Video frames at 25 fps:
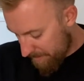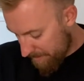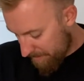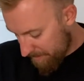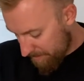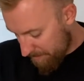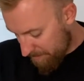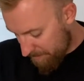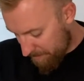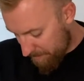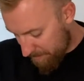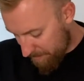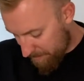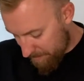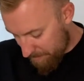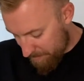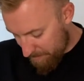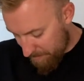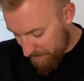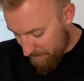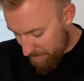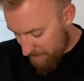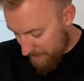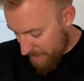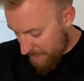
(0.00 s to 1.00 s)
towards my
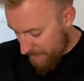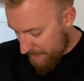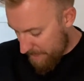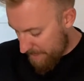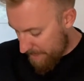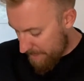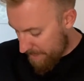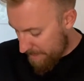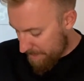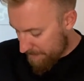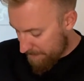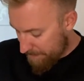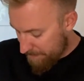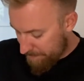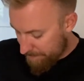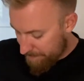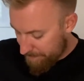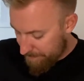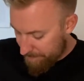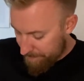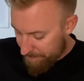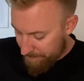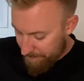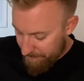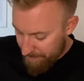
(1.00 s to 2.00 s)
belly,
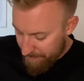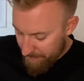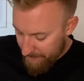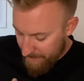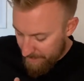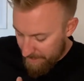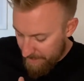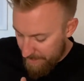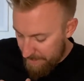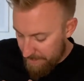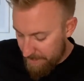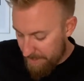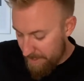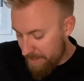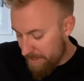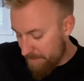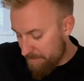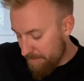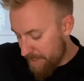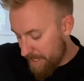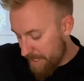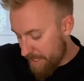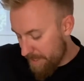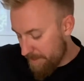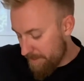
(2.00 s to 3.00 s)
and as I come
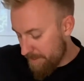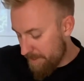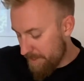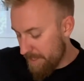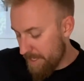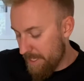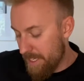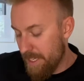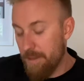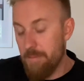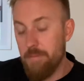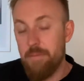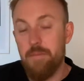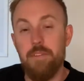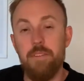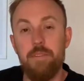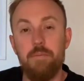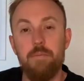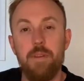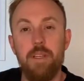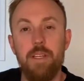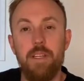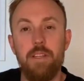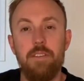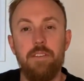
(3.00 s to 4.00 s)
down to the hips, I'm
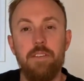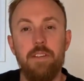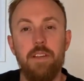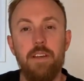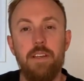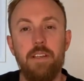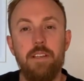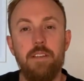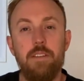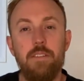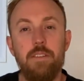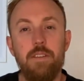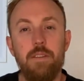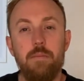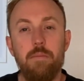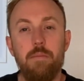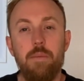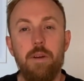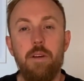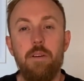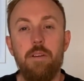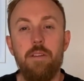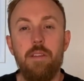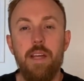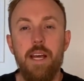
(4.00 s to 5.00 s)
going to start using
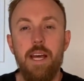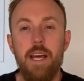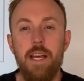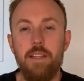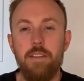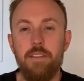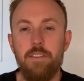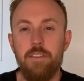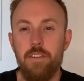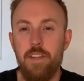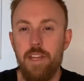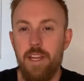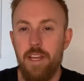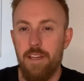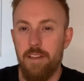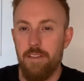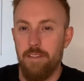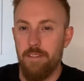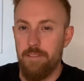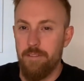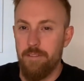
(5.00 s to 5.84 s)
both hands now.